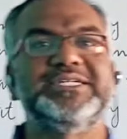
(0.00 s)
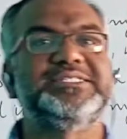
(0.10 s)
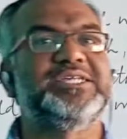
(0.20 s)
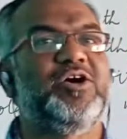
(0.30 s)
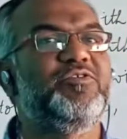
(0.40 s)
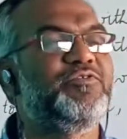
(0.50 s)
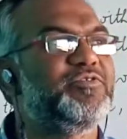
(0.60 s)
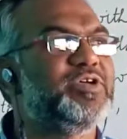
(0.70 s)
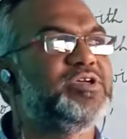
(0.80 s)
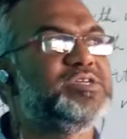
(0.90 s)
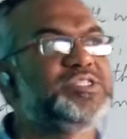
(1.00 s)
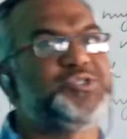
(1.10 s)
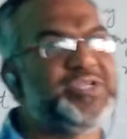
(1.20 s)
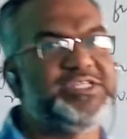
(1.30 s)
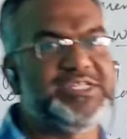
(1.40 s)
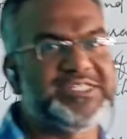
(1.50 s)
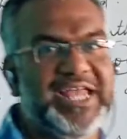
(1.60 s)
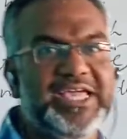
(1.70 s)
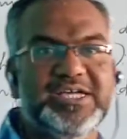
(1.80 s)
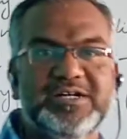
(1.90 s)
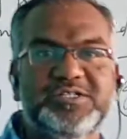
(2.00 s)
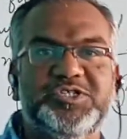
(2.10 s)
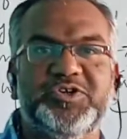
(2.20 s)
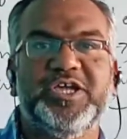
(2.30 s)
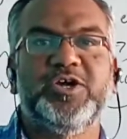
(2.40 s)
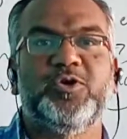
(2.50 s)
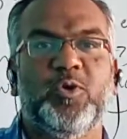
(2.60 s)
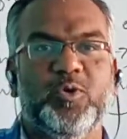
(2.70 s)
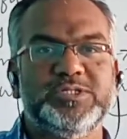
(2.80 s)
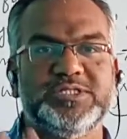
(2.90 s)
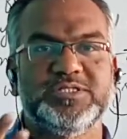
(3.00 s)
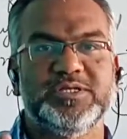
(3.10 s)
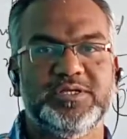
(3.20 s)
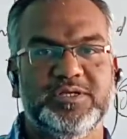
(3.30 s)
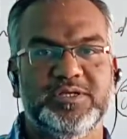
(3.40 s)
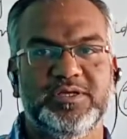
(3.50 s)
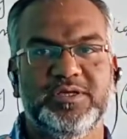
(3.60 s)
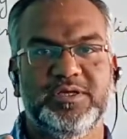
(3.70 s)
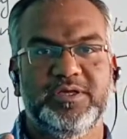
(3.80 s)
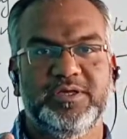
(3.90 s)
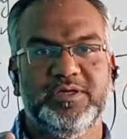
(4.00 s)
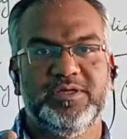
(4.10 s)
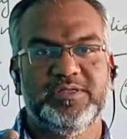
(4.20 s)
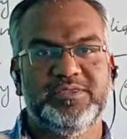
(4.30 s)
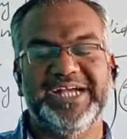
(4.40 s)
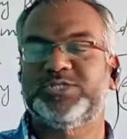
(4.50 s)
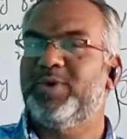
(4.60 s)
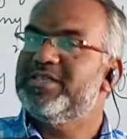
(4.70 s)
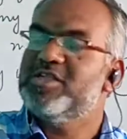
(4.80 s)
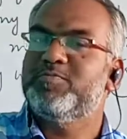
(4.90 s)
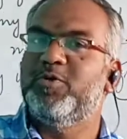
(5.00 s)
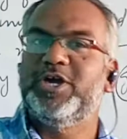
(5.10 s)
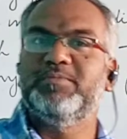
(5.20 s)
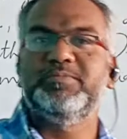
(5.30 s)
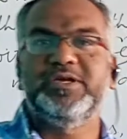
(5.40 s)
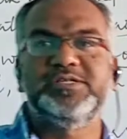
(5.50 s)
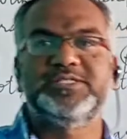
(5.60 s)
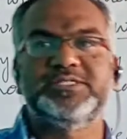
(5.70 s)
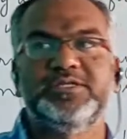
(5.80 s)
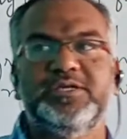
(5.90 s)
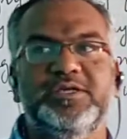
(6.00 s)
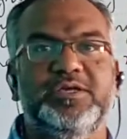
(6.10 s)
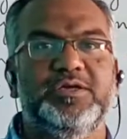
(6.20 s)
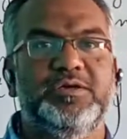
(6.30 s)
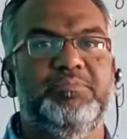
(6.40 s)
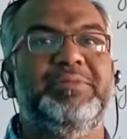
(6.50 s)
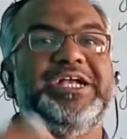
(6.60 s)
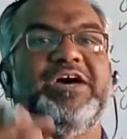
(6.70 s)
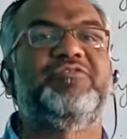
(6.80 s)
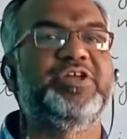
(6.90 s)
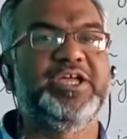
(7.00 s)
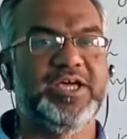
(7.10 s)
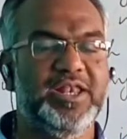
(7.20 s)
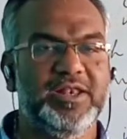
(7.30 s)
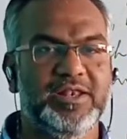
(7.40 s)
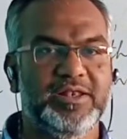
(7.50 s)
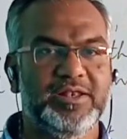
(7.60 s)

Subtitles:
us of tree, just like a tree grows. That's why this poem is metaphorical.